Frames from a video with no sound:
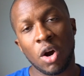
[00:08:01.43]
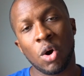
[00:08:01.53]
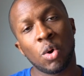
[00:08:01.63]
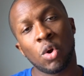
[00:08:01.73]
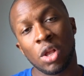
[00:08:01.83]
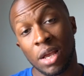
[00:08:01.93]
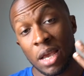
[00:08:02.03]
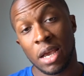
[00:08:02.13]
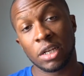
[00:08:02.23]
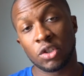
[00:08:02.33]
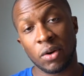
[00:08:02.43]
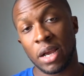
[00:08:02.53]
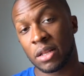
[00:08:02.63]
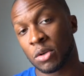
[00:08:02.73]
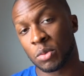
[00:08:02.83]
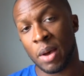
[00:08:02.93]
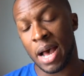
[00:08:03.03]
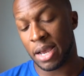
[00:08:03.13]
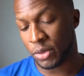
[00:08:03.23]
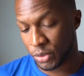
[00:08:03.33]
Cole, and Drake. Those are my
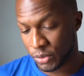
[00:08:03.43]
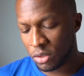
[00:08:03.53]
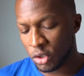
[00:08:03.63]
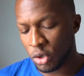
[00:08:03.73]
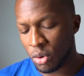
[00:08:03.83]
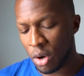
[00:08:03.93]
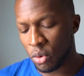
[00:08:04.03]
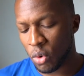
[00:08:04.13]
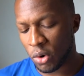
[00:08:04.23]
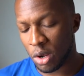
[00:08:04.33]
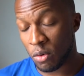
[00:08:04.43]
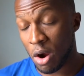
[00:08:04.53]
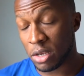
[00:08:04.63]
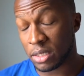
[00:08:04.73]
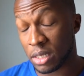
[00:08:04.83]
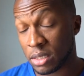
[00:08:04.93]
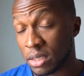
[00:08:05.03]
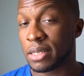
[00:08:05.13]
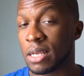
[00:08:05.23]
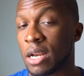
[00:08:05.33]
idols. Do you know who Cornel Ross is?
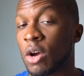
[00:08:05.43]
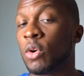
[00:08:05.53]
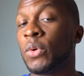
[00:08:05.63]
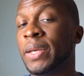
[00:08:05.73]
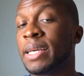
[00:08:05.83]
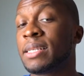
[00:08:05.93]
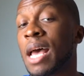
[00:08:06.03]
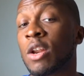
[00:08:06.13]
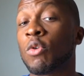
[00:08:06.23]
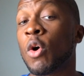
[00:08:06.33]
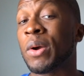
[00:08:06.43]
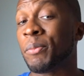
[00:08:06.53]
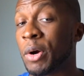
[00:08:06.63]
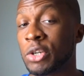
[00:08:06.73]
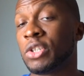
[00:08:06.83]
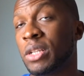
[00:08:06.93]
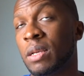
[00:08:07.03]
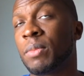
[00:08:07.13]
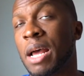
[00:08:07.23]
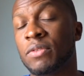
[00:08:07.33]
Yes, I know who he is. I don't know him
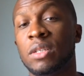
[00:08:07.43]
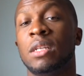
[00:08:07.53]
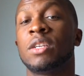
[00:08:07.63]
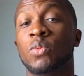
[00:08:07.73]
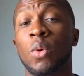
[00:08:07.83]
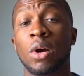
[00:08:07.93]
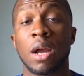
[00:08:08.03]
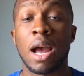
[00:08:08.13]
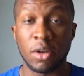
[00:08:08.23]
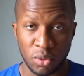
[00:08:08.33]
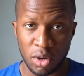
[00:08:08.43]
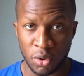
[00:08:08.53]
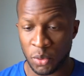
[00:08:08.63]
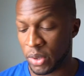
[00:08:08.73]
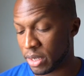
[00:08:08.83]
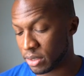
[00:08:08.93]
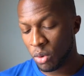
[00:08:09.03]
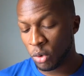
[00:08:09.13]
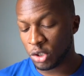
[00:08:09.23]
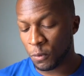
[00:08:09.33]
personally, but I've seen his work. I do know who he is.
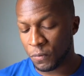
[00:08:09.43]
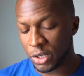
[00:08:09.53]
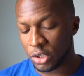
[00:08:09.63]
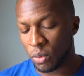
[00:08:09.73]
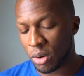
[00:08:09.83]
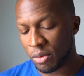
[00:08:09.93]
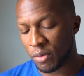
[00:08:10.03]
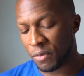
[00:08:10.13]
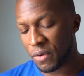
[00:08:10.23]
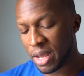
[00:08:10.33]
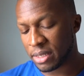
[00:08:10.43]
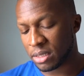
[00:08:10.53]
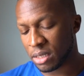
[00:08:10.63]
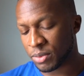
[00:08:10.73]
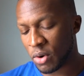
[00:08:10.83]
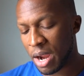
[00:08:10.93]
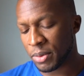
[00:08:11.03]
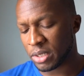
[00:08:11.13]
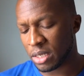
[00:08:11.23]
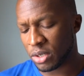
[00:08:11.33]
Would you feature one of your fans,
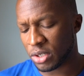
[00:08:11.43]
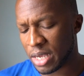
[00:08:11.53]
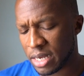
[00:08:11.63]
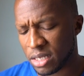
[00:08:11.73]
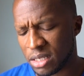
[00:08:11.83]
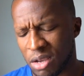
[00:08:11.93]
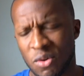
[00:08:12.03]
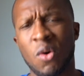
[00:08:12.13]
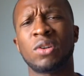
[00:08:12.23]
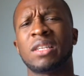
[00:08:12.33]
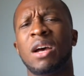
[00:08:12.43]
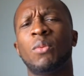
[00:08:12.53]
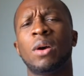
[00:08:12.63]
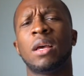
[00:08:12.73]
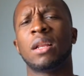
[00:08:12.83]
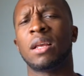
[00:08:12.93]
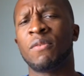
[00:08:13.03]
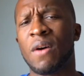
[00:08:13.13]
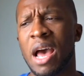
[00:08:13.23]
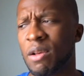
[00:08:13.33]
subscribers in your sketches? Of course I would.
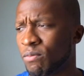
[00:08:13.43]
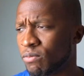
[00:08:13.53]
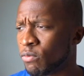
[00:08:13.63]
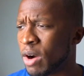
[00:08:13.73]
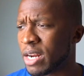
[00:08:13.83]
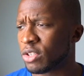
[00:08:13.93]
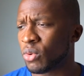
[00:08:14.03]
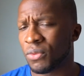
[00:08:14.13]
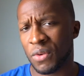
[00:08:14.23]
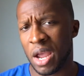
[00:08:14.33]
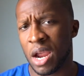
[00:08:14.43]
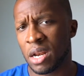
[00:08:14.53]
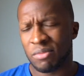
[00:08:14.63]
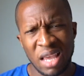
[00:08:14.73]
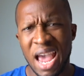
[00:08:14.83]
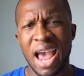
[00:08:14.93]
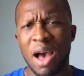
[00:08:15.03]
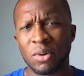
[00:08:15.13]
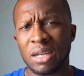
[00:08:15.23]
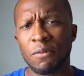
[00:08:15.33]
If I ran into a fan, yeah,
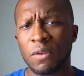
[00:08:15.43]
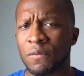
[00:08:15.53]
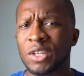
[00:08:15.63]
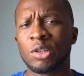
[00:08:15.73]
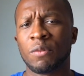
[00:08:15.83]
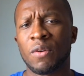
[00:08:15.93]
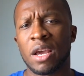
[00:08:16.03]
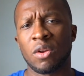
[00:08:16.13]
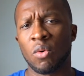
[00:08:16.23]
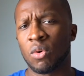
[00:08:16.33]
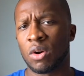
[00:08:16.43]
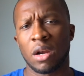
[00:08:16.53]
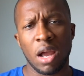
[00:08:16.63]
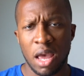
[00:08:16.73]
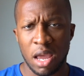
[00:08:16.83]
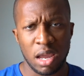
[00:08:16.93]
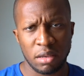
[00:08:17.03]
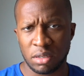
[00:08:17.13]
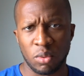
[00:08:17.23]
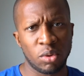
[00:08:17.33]
I would definitely feature a fan or
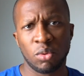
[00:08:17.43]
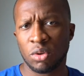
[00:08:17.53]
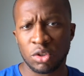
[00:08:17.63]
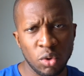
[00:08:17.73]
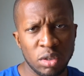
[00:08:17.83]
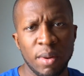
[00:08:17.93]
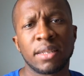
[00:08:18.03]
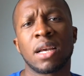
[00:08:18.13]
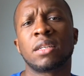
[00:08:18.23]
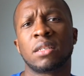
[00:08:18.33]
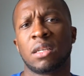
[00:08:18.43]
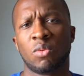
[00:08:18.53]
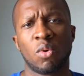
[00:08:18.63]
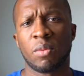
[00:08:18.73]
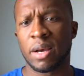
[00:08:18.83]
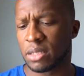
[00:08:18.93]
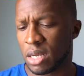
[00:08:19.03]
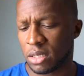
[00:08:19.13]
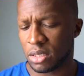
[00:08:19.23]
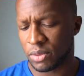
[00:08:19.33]
a someone who enjoys my sketches in one of my
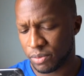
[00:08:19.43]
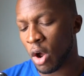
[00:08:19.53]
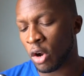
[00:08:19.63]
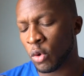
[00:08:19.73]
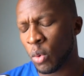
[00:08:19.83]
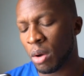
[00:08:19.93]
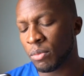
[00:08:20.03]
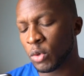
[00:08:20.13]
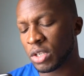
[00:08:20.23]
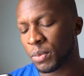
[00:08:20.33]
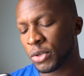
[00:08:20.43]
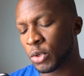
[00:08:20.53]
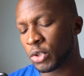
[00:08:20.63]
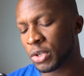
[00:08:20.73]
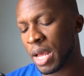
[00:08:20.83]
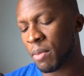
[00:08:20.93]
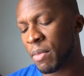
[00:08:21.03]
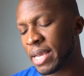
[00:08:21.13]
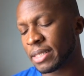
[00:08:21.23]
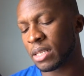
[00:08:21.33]
sketches. Are you a music producer that
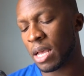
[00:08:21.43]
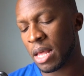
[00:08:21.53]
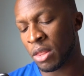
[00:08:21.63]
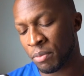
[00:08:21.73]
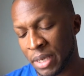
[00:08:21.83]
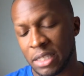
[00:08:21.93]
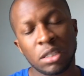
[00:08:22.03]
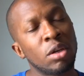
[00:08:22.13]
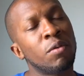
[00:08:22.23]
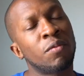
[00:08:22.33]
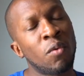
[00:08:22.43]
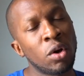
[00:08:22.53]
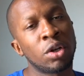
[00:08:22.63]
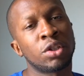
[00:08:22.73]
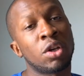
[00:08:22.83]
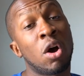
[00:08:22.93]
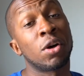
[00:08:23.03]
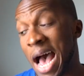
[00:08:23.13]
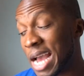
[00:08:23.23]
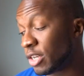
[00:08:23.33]
makes the beats for your
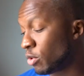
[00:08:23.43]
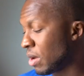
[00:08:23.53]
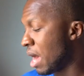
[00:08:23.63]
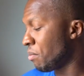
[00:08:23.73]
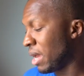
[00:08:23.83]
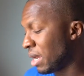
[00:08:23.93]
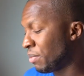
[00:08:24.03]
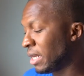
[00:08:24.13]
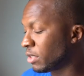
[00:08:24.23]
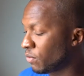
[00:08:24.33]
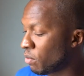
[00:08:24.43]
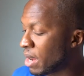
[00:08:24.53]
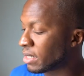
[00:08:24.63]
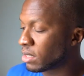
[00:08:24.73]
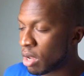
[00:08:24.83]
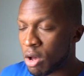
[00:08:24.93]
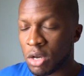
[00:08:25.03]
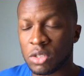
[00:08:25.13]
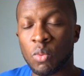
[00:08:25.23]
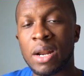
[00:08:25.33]
song? I do not make beats for my
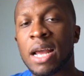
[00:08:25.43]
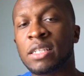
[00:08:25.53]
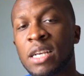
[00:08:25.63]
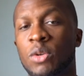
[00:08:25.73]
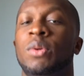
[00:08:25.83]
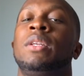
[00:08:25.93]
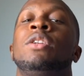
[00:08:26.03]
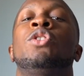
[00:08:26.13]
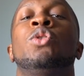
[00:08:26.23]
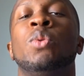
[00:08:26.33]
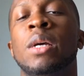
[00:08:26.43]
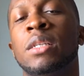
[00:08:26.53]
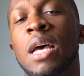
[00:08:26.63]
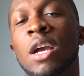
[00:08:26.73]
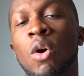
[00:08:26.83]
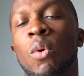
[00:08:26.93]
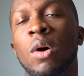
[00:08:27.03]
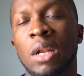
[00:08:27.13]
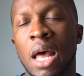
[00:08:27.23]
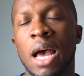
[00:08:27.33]
songs. What I generally do is I go
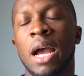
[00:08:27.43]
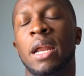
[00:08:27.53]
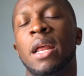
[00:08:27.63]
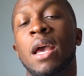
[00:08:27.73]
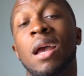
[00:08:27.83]
online